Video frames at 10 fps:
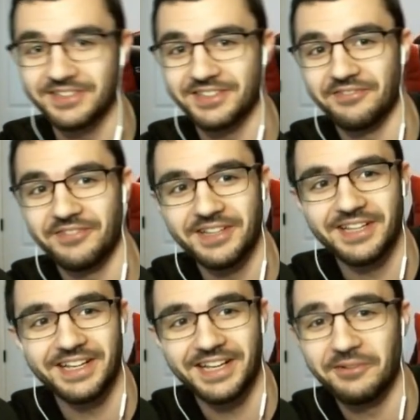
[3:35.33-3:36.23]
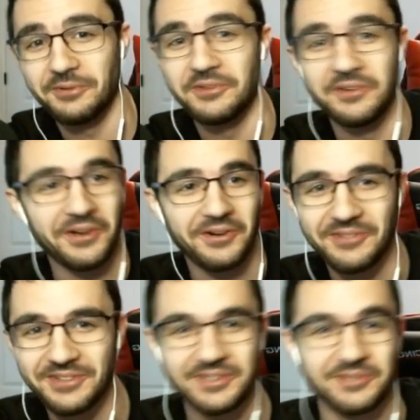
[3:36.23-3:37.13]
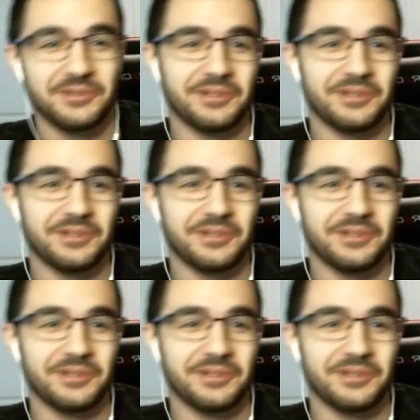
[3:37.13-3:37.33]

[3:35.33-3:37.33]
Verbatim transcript: because I feel like I was nervous because we were